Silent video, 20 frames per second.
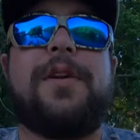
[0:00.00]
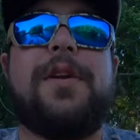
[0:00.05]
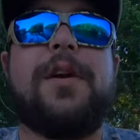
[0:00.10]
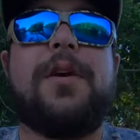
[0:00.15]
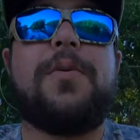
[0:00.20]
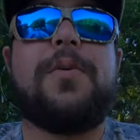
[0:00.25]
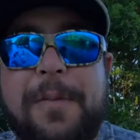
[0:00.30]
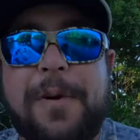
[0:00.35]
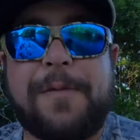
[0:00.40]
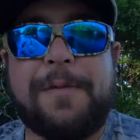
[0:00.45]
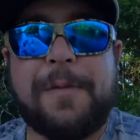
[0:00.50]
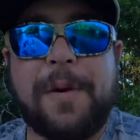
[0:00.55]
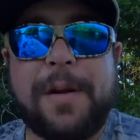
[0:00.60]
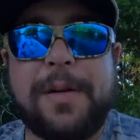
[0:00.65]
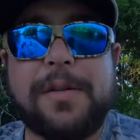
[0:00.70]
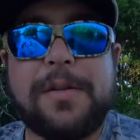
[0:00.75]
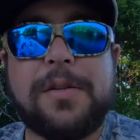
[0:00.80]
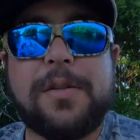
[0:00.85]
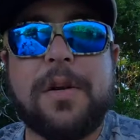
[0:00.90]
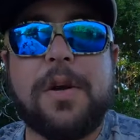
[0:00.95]
video and my
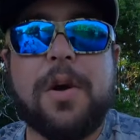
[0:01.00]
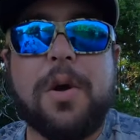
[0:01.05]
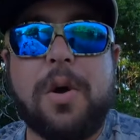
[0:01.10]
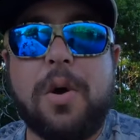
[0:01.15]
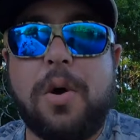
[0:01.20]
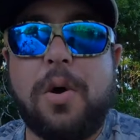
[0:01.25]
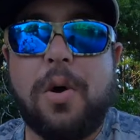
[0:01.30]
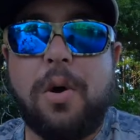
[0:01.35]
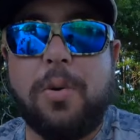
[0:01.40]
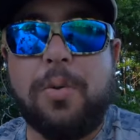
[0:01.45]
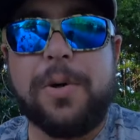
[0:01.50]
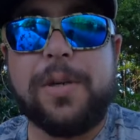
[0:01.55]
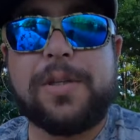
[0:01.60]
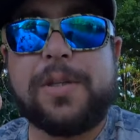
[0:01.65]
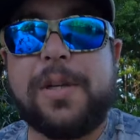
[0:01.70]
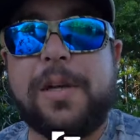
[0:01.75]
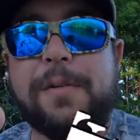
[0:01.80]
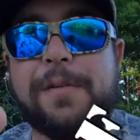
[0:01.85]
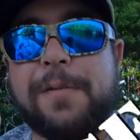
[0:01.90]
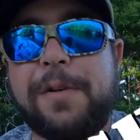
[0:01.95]
friends always
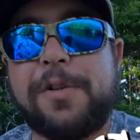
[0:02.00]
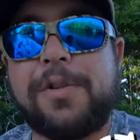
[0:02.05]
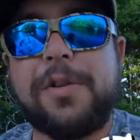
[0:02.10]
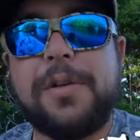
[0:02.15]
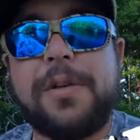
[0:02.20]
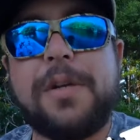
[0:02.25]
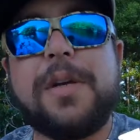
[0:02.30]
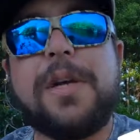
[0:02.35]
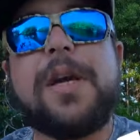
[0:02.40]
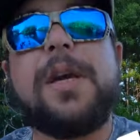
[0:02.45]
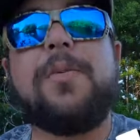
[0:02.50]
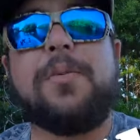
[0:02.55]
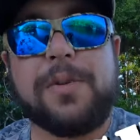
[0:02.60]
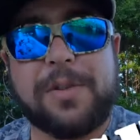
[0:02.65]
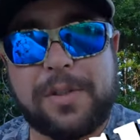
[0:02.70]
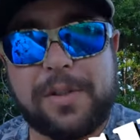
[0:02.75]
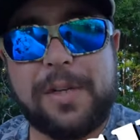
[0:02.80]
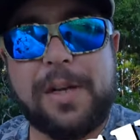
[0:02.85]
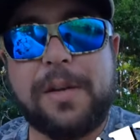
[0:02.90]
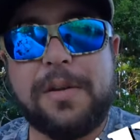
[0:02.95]
stay fishing and we'll
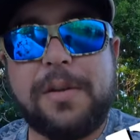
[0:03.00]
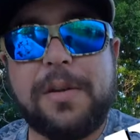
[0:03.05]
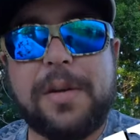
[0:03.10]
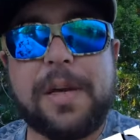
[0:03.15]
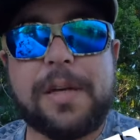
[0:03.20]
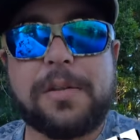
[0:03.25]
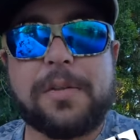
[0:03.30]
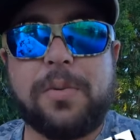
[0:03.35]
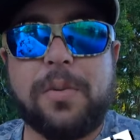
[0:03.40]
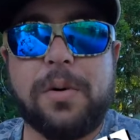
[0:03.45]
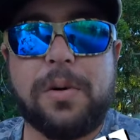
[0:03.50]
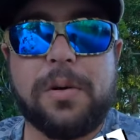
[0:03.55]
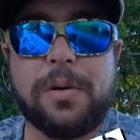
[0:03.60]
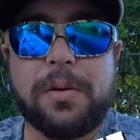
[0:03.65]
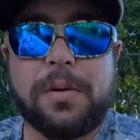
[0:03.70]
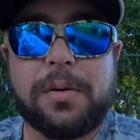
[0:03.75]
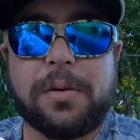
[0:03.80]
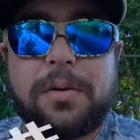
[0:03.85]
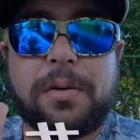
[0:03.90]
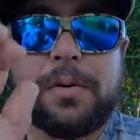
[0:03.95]
see you on the next
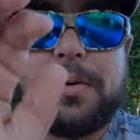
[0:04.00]
one